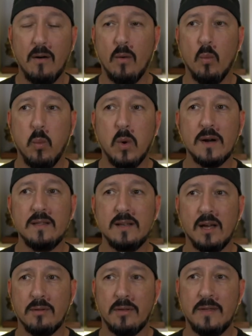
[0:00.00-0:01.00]
One of the
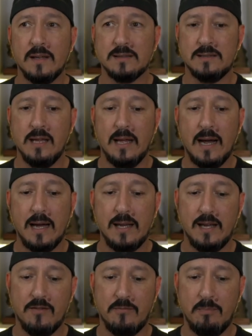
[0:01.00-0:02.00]
other things that I
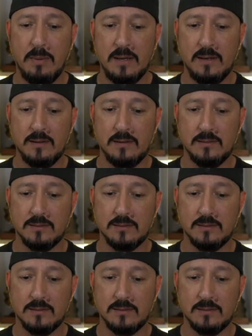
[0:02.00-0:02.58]
have been